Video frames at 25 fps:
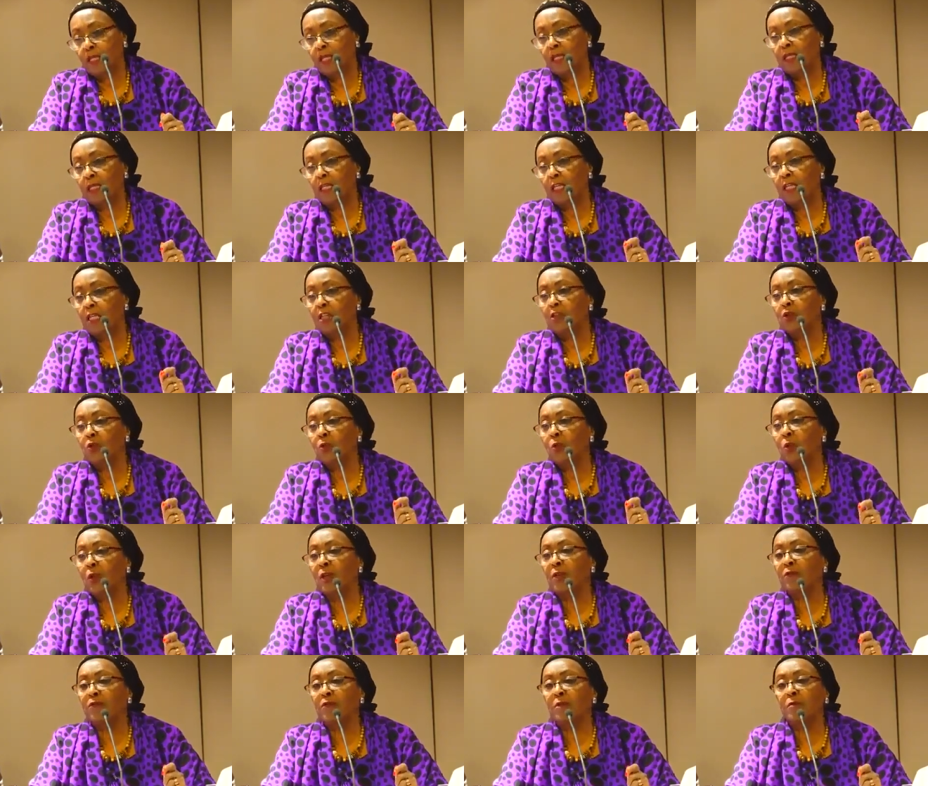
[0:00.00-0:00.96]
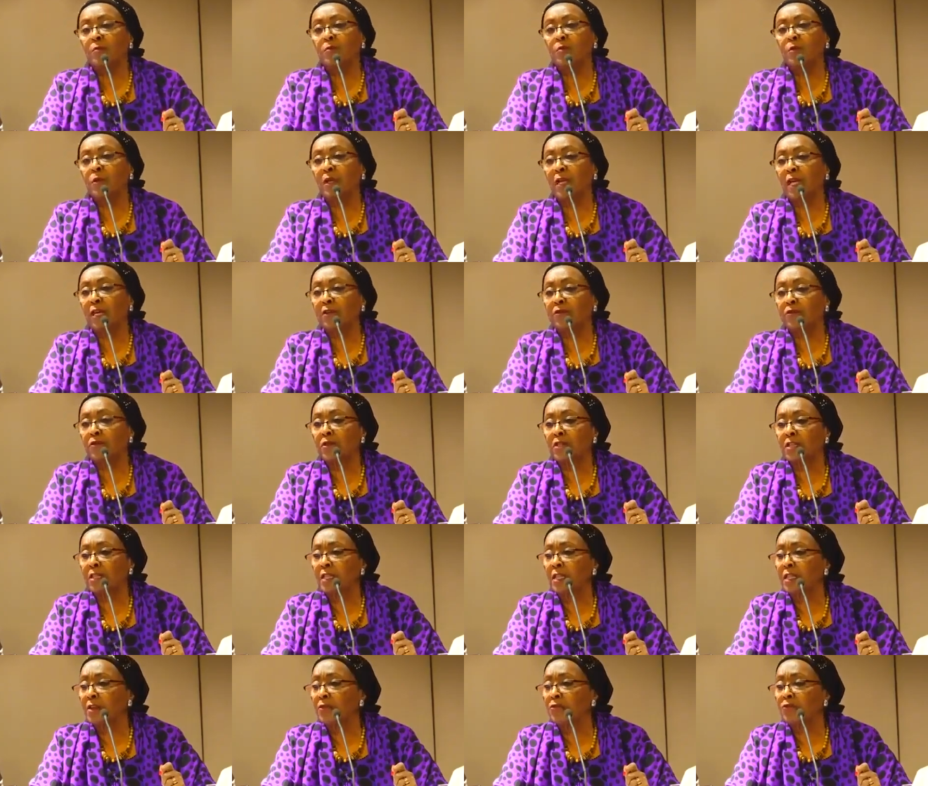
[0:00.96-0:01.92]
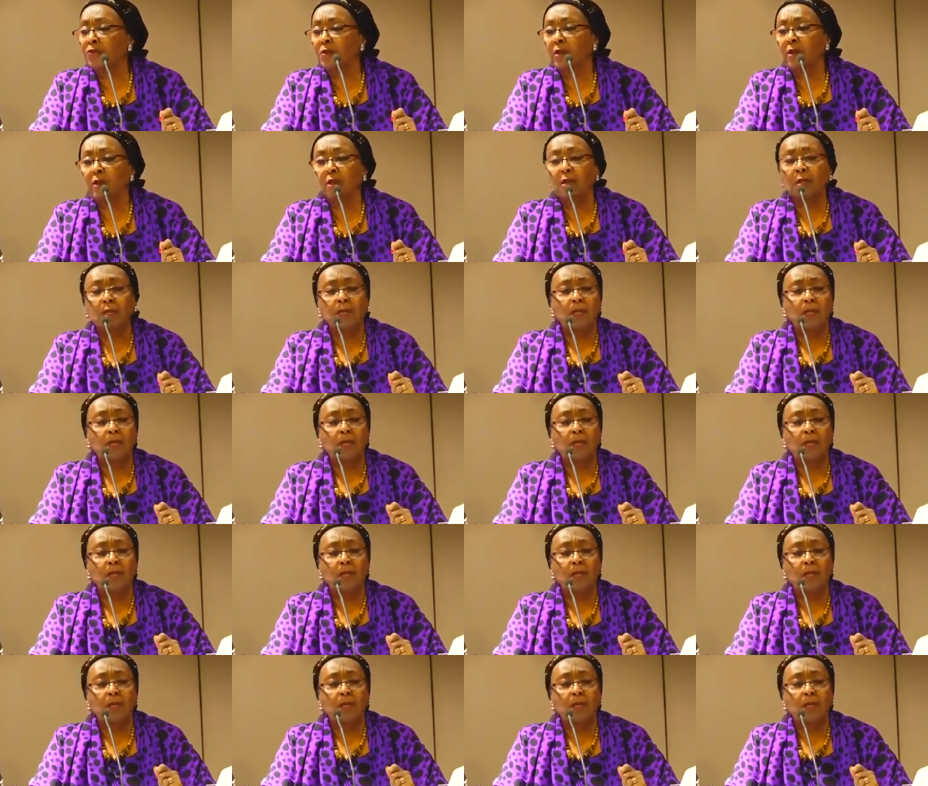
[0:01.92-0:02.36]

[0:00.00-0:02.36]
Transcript: In each one of them, we have received